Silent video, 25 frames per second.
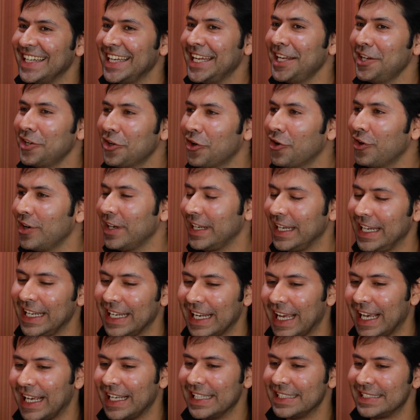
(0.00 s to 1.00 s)
Nino,
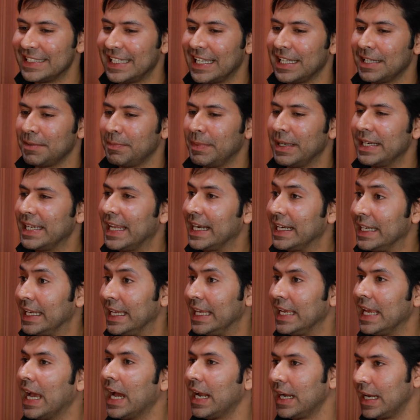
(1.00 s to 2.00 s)
Nina is a little bit like
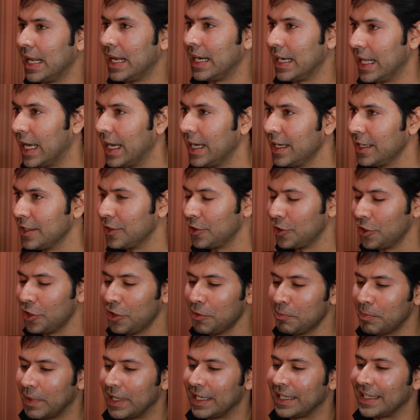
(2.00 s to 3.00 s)
Nia, Nana,
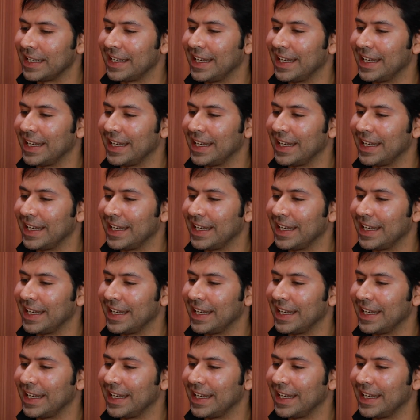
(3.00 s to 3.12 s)
but...